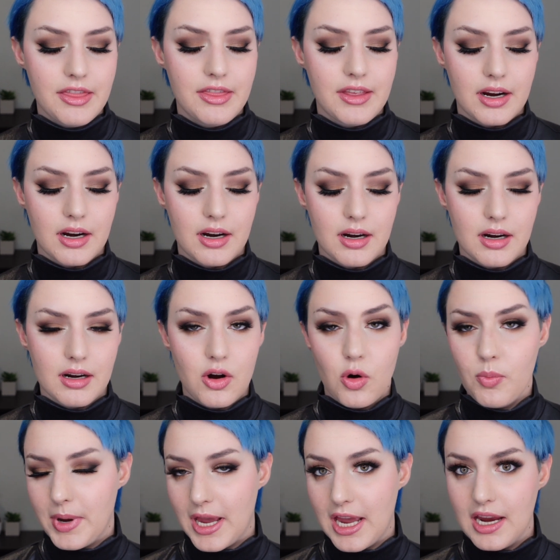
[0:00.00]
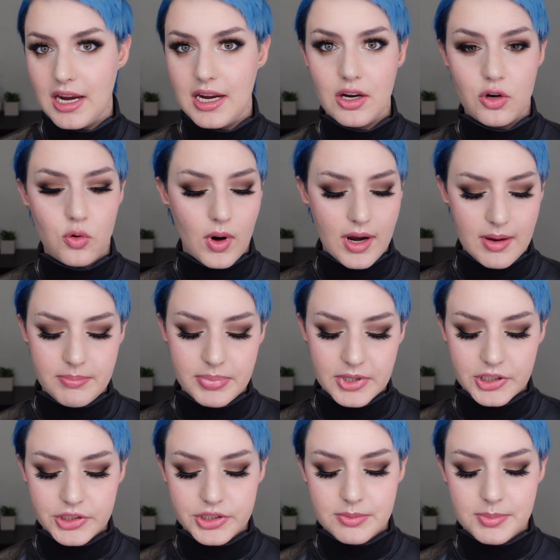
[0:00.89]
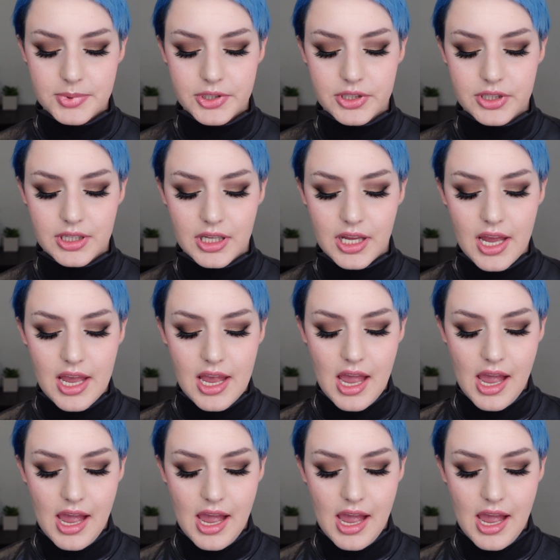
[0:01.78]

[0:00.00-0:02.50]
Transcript: they're opaque, quite buildable,